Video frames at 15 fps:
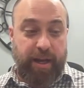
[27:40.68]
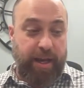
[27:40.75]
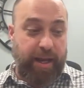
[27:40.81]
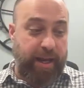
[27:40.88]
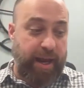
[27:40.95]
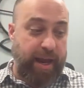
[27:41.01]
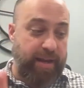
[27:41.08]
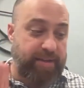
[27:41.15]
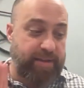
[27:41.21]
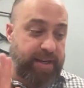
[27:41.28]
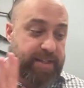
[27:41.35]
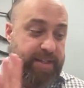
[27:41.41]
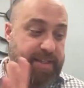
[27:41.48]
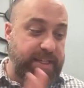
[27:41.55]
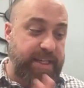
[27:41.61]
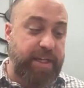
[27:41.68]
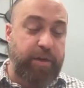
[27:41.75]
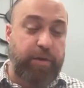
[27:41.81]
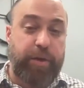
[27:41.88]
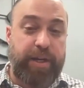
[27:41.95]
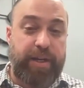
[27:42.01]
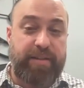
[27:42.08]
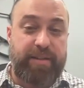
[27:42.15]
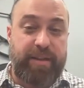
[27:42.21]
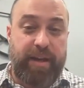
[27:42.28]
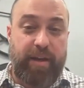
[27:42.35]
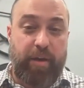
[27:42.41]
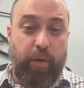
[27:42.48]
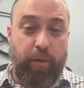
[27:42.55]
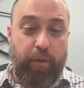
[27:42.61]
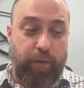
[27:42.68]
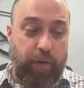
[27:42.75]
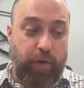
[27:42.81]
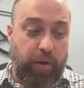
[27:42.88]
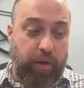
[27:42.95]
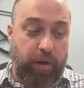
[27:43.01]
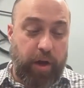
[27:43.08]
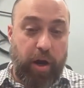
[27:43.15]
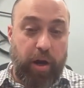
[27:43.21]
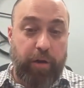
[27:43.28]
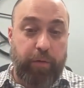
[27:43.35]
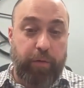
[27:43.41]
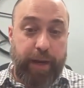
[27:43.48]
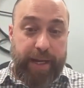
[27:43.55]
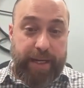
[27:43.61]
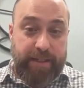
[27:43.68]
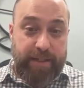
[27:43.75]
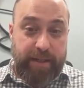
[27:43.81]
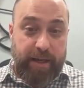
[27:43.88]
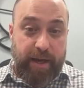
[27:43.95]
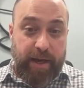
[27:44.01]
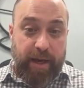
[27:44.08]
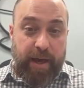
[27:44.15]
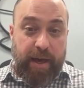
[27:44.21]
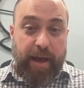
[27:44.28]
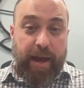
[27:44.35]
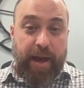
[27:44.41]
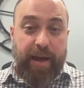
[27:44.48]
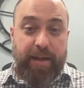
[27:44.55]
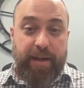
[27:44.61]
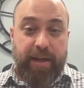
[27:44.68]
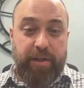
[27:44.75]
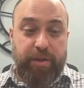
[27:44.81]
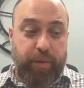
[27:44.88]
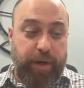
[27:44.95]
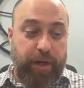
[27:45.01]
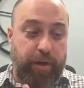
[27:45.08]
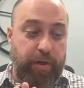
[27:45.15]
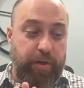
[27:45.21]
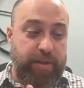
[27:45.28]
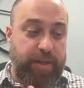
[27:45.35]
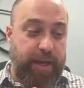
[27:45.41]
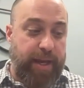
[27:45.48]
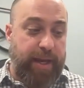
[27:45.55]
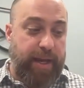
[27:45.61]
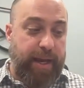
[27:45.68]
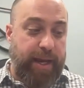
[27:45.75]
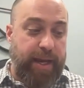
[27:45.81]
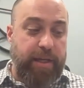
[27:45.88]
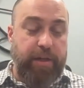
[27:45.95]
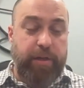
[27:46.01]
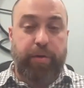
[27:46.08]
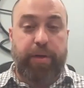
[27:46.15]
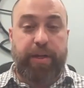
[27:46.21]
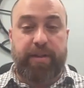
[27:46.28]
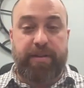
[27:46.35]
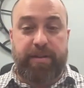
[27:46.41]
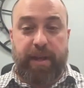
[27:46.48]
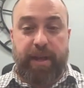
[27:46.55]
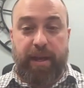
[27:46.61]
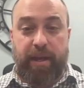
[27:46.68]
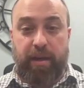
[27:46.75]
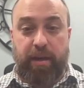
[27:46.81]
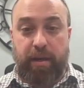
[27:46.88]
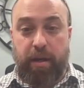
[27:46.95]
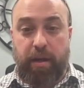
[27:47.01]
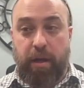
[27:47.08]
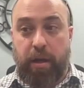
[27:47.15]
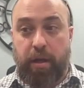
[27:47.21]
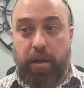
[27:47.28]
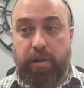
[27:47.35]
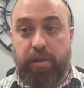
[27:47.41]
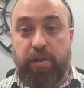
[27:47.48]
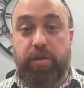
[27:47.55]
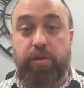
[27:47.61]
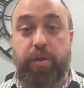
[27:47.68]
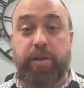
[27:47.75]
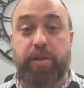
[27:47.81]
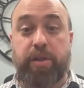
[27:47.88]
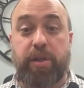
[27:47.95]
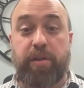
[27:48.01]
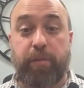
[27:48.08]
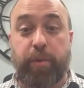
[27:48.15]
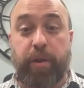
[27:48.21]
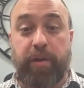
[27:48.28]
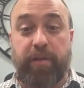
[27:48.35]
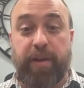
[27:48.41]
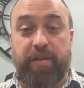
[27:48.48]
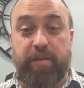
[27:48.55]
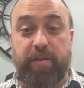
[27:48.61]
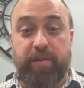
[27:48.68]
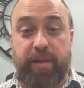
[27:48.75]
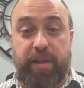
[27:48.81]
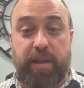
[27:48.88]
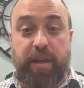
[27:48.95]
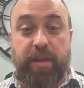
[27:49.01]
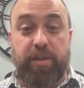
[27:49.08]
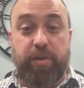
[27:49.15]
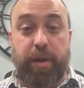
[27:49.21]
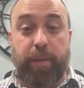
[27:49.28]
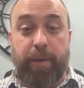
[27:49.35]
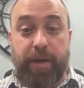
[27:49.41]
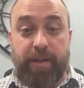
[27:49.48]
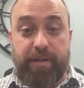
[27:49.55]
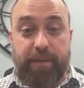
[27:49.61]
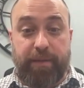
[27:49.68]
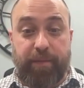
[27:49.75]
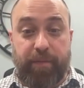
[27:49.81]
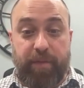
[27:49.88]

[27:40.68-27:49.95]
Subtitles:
It has a decrease in overall heart rate, and it triggers an increase in constriction of blood vessels in the extremities.